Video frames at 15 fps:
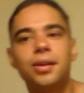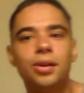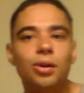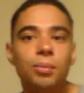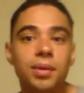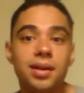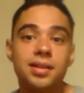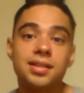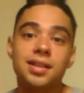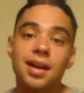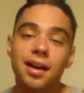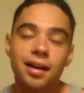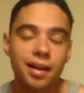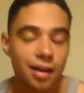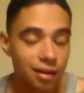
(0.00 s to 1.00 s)
No Man's
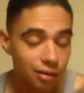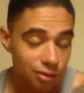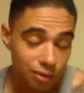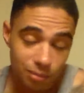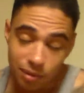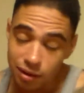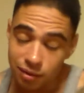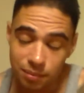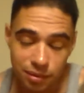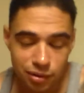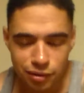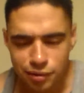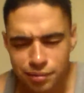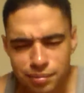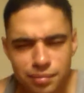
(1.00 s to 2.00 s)
Sky. I had to look at my
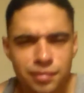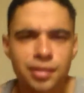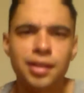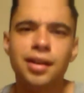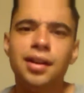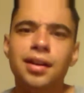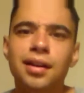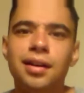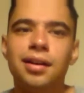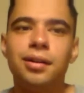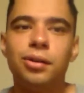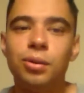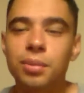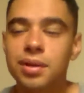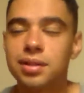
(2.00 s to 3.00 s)
computer.
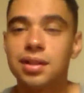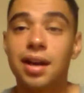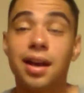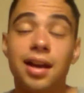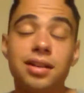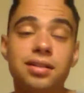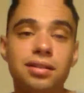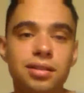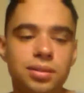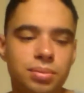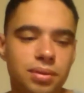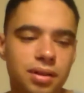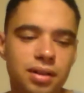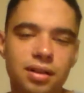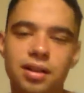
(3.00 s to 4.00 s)
No Man's Sky actually looks
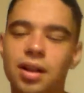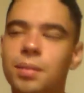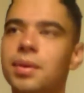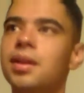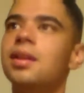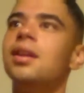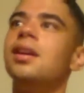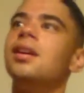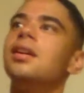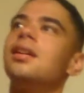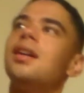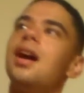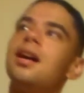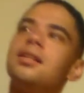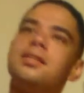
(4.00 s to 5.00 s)
pretty good. I mean,
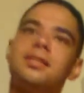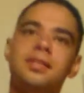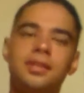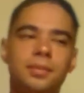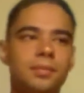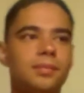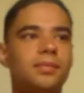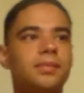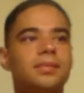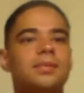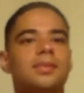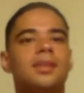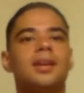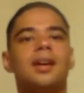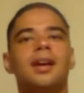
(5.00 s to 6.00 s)
honestly,
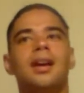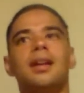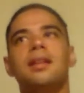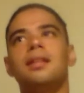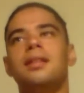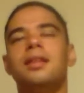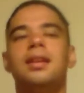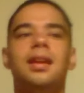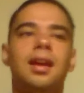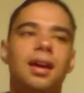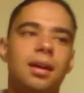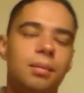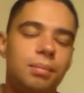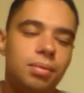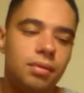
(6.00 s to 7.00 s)
the
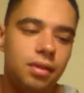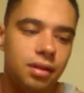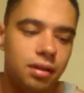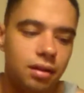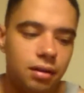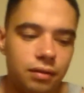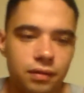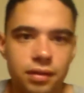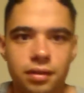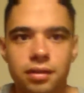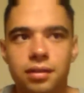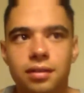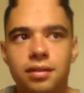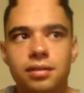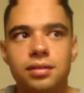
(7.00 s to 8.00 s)
gameplay of it
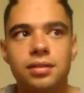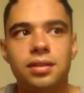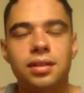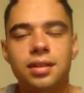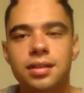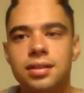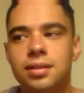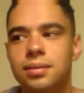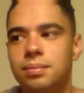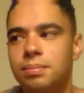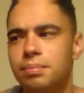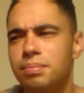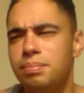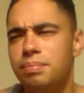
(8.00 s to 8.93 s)
is